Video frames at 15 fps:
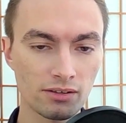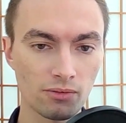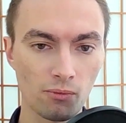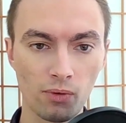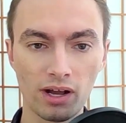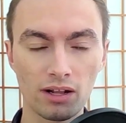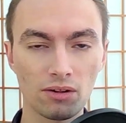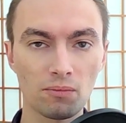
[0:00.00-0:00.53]

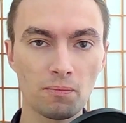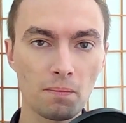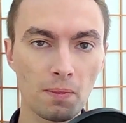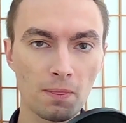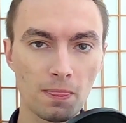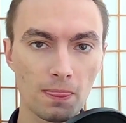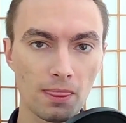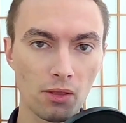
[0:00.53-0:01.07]
well,
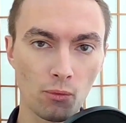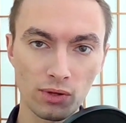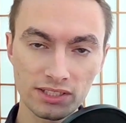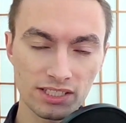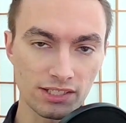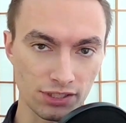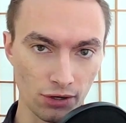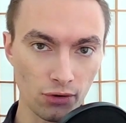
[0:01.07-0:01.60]
once
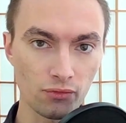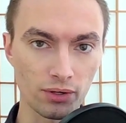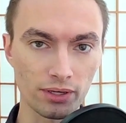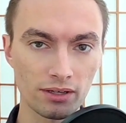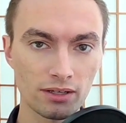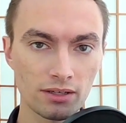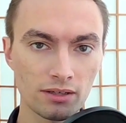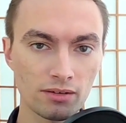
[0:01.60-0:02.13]
it's over,
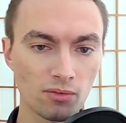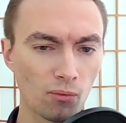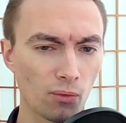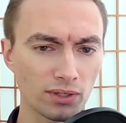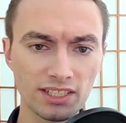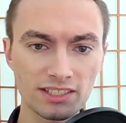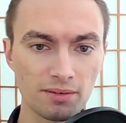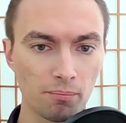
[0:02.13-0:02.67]
what
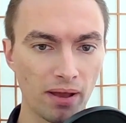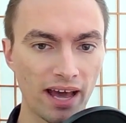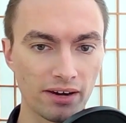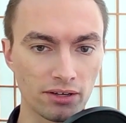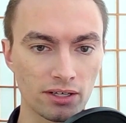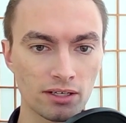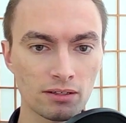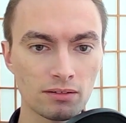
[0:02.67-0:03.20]
does it matter?